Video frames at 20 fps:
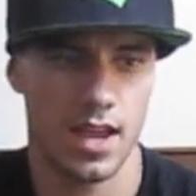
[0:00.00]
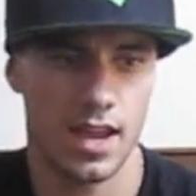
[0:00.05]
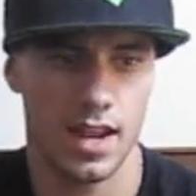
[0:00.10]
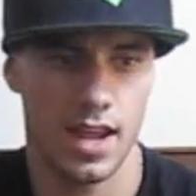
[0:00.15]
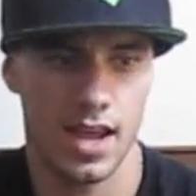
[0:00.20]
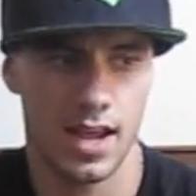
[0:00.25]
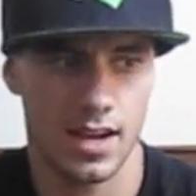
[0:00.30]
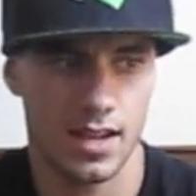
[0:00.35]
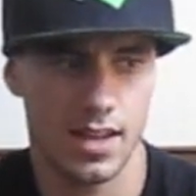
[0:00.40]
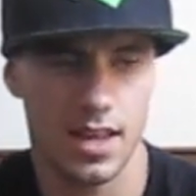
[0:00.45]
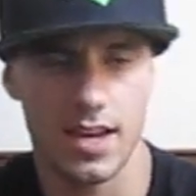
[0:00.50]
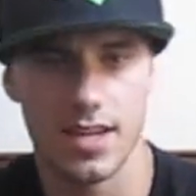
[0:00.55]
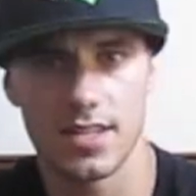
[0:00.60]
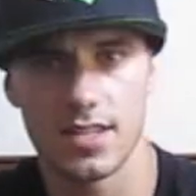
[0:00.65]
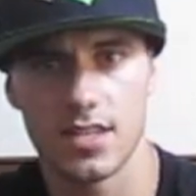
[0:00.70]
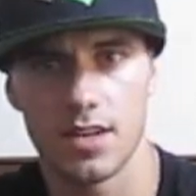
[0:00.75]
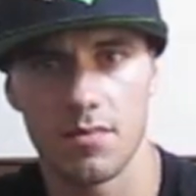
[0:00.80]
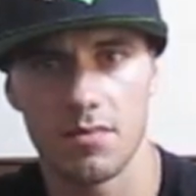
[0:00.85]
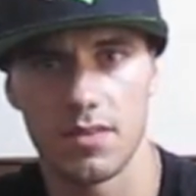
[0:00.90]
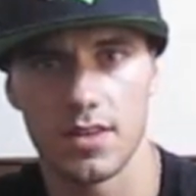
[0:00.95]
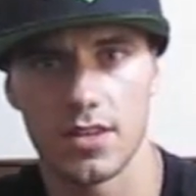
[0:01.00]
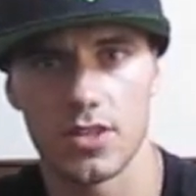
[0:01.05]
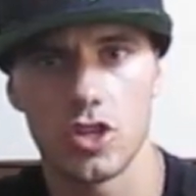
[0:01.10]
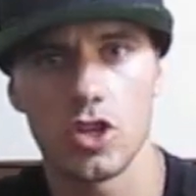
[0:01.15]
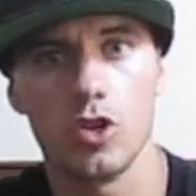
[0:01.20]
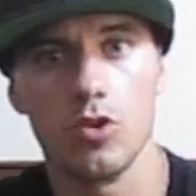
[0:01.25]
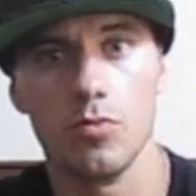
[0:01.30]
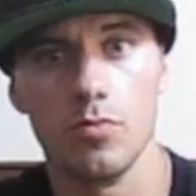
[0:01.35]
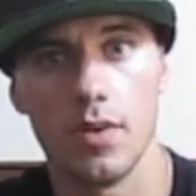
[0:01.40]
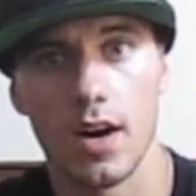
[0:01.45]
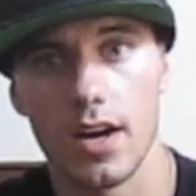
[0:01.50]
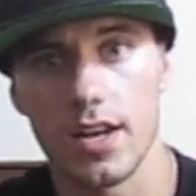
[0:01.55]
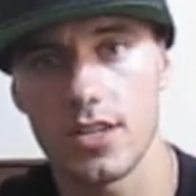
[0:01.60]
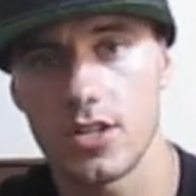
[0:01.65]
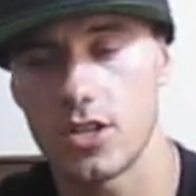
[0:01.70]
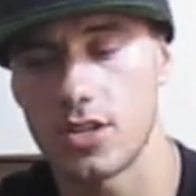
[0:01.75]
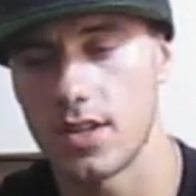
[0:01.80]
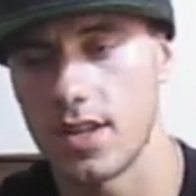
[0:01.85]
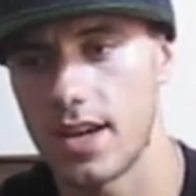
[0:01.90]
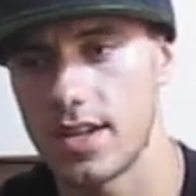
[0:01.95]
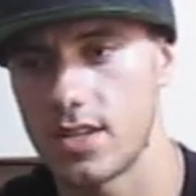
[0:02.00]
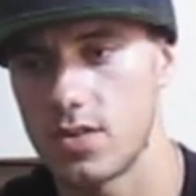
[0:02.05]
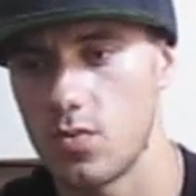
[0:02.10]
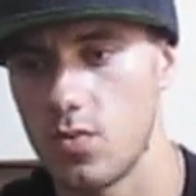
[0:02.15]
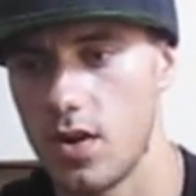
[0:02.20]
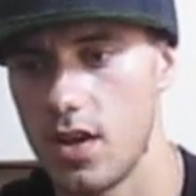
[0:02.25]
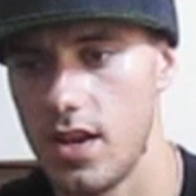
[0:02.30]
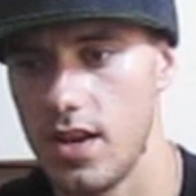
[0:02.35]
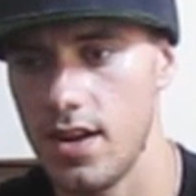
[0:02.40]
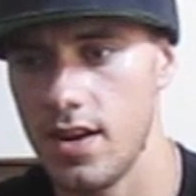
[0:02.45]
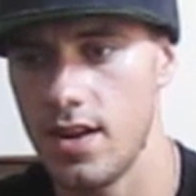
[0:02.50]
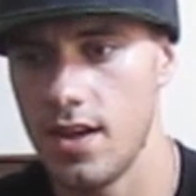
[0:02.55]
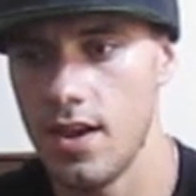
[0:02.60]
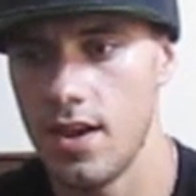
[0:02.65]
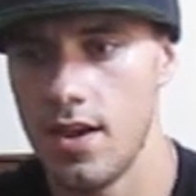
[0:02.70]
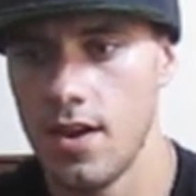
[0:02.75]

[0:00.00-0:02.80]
analyze something too much, that's when